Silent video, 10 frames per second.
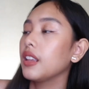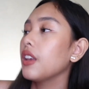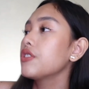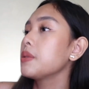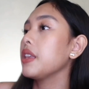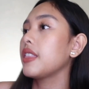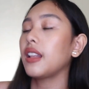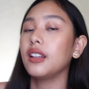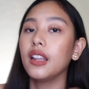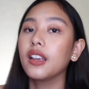It gives me
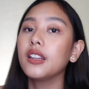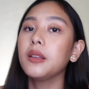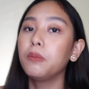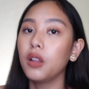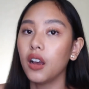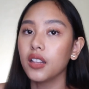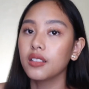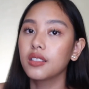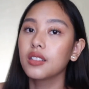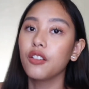that Legally
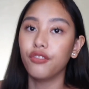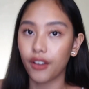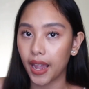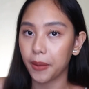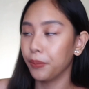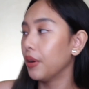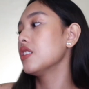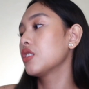Blonde vibe.